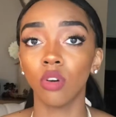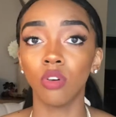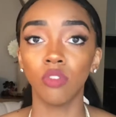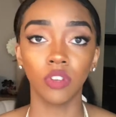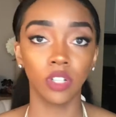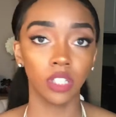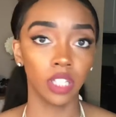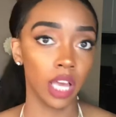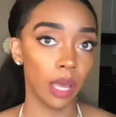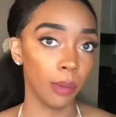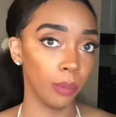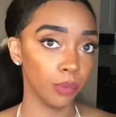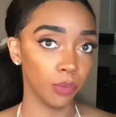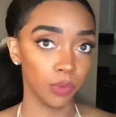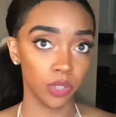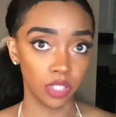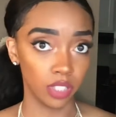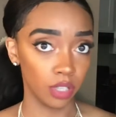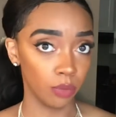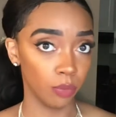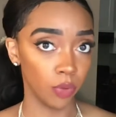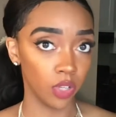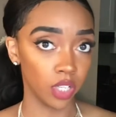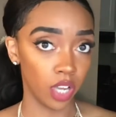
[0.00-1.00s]
overlapped with
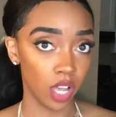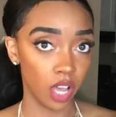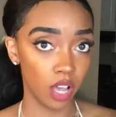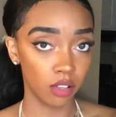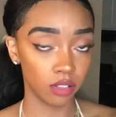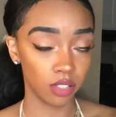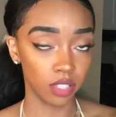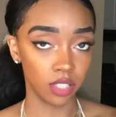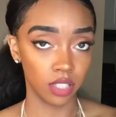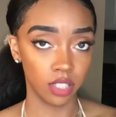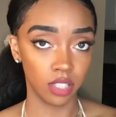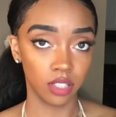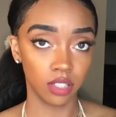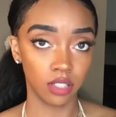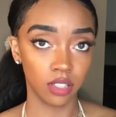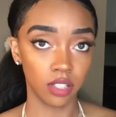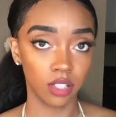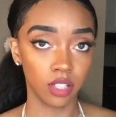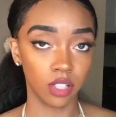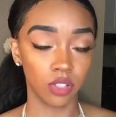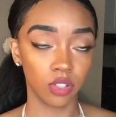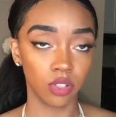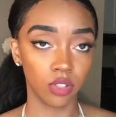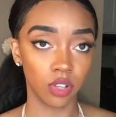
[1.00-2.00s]
someone else's,
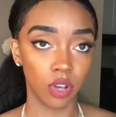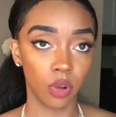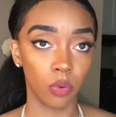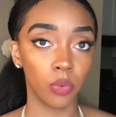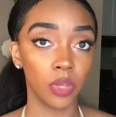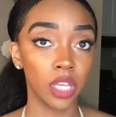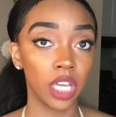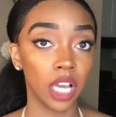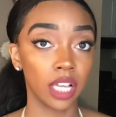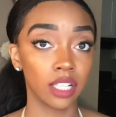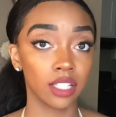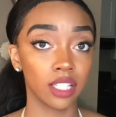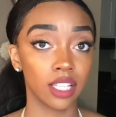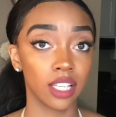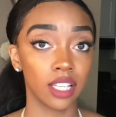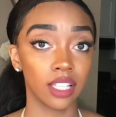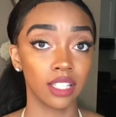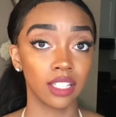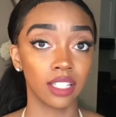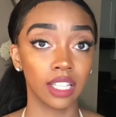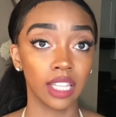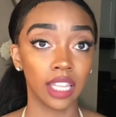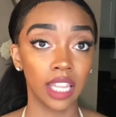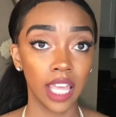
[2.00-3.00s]
and so we got to
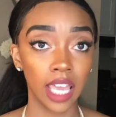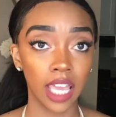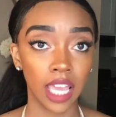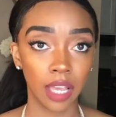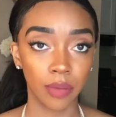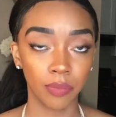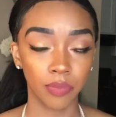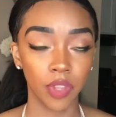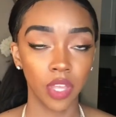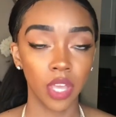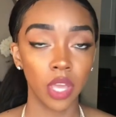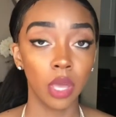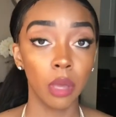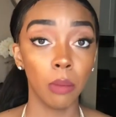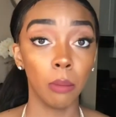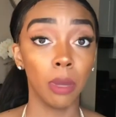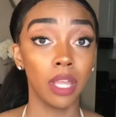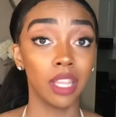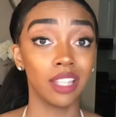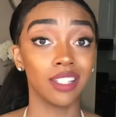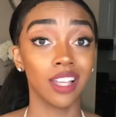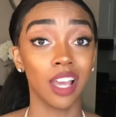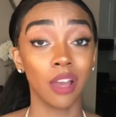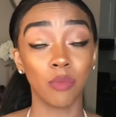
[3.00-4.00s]
his late.
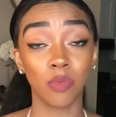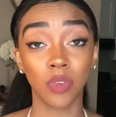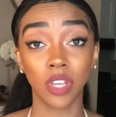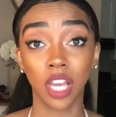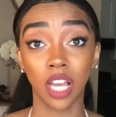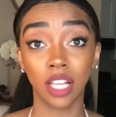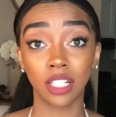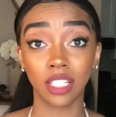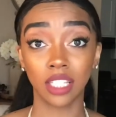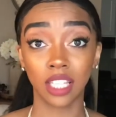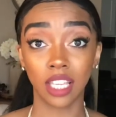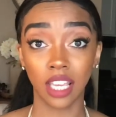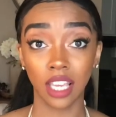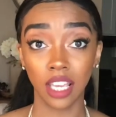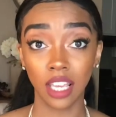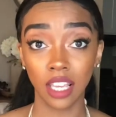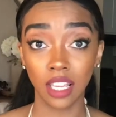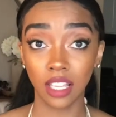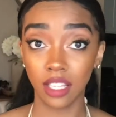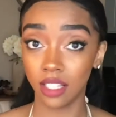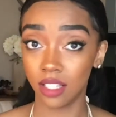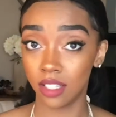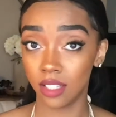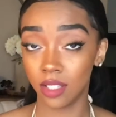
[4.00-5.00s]
By the time we got to
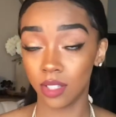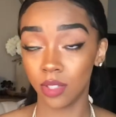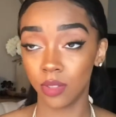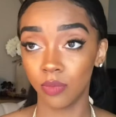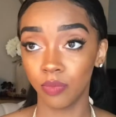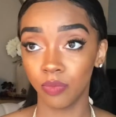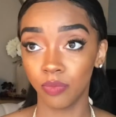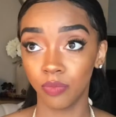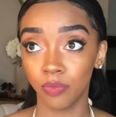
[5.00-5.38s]
his,